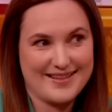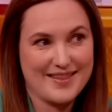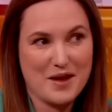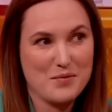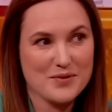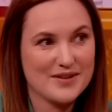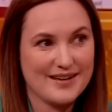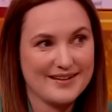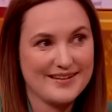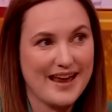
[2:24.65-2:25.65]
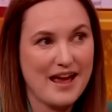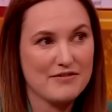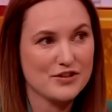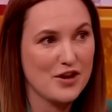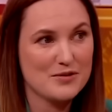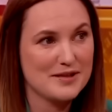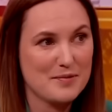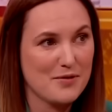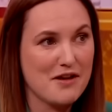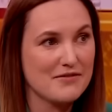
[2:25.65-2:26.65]
that they wanted to have a
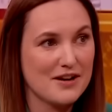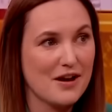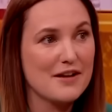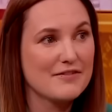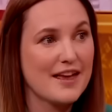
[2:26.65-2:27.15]
totally private life.